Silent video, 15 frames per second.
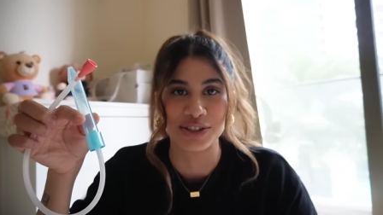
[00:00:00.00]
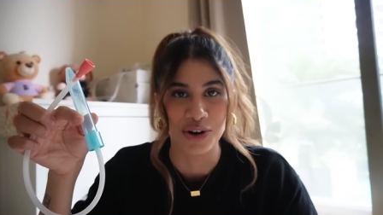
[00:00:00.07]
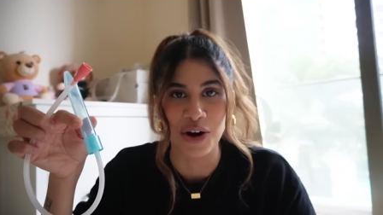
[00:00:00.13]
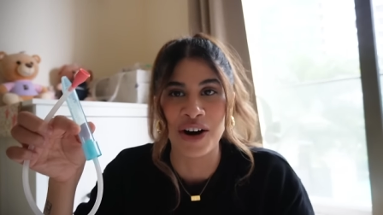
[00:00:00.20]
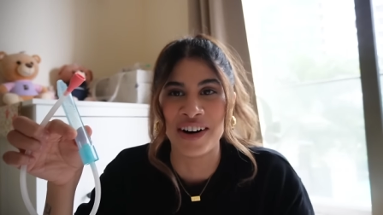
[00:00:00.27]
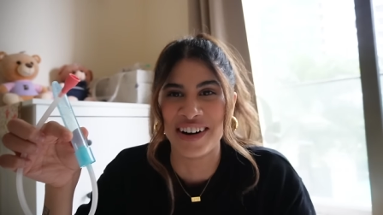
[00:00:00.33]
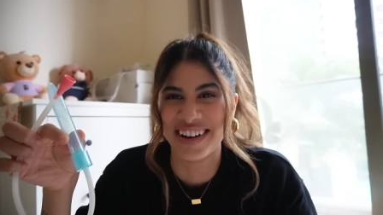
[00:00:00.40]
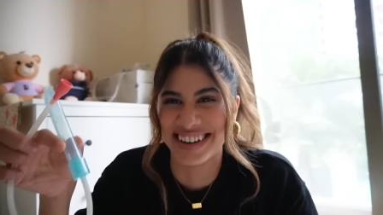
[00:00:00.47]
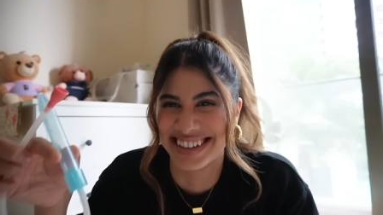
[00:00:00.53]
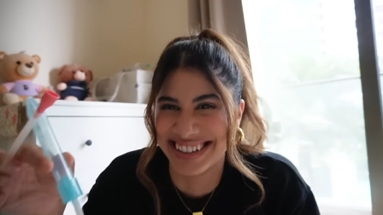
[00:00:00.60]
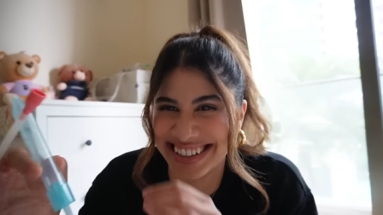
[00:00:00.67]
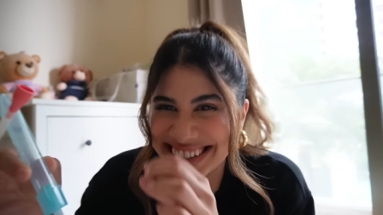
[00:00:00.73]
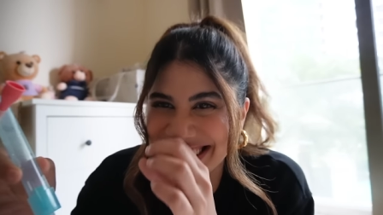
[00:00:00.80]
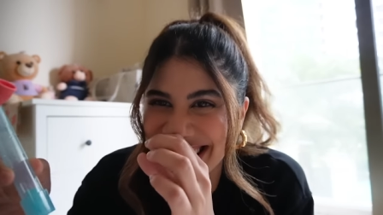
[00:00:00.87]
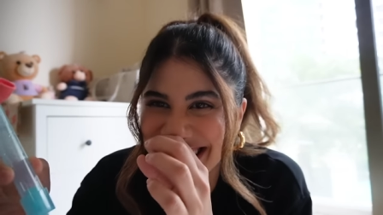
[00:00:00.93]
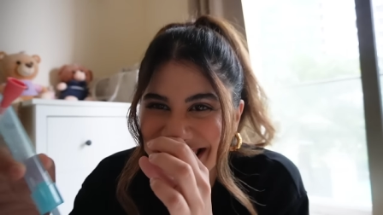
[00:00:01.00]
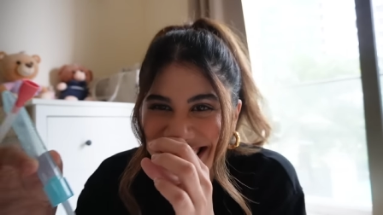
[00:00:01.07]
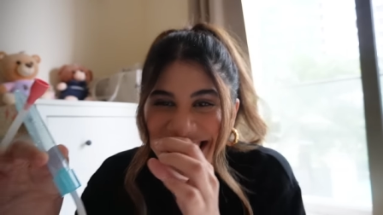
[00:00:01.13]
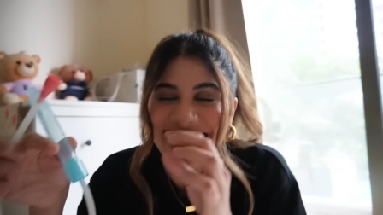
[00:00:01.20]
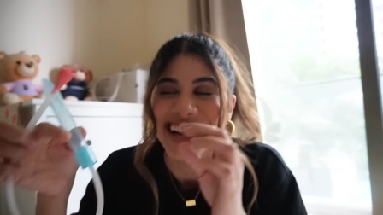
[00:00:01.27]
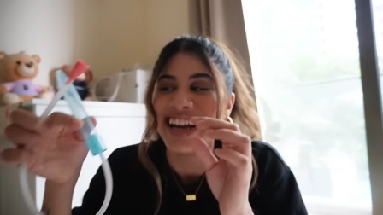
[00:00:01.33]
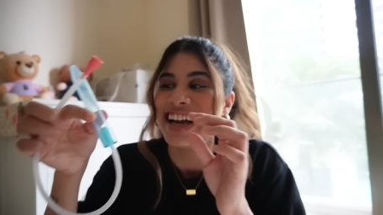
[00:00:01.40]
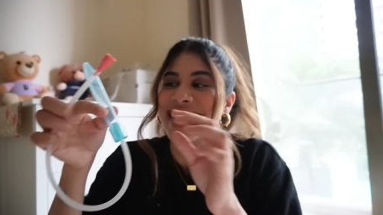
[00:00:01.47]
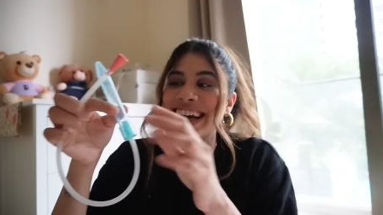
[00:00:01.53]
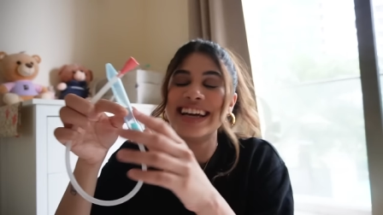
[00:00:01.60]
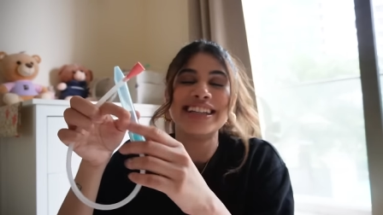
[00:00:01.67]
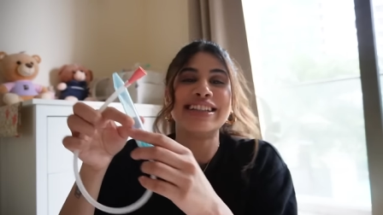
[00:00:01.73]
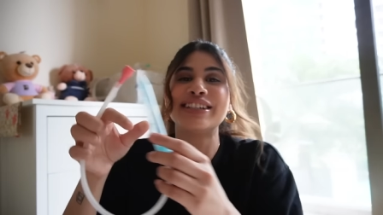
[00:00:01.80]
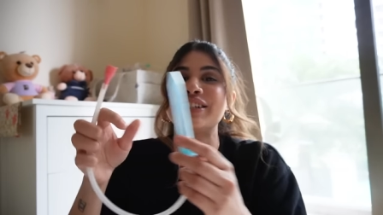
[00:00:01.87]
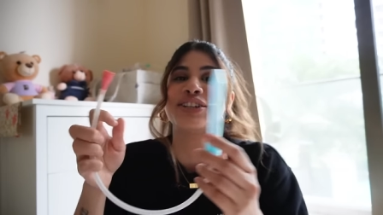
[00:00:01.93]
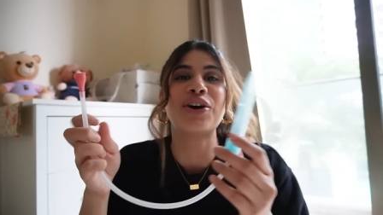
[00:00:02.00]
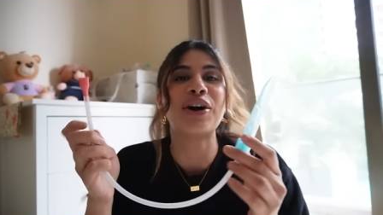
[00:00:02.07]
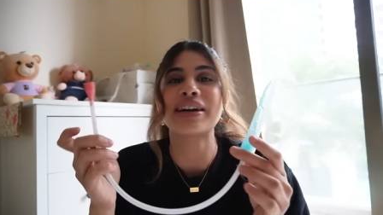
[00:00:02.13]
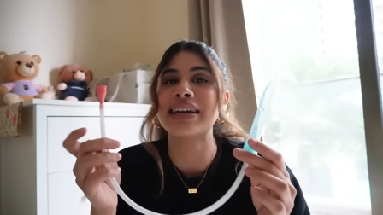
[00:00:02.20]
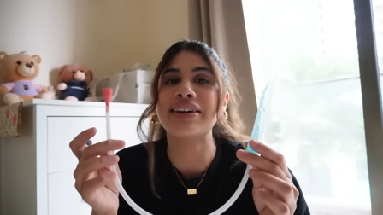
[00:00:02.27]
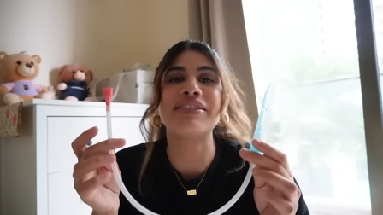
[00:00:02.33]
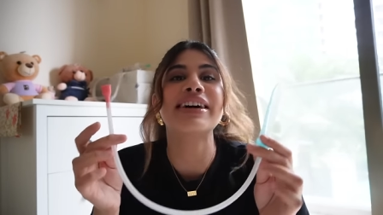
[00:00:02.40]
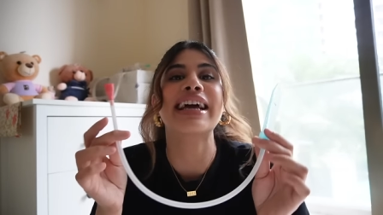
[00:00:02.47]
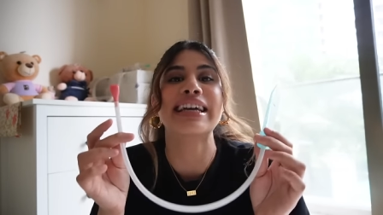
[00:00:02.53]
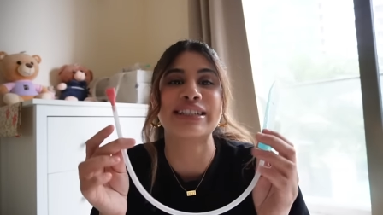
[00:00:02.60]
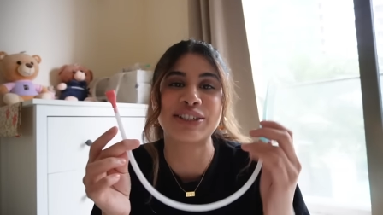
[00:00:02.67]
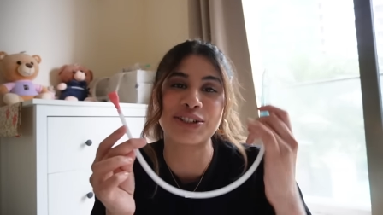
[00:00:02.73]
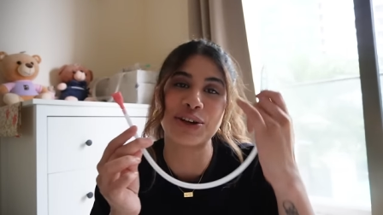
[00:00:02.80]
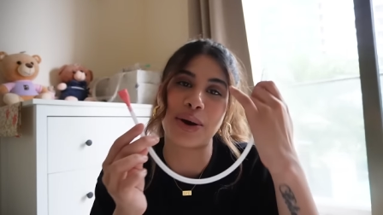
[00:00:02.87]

snot yeah the snot never gets to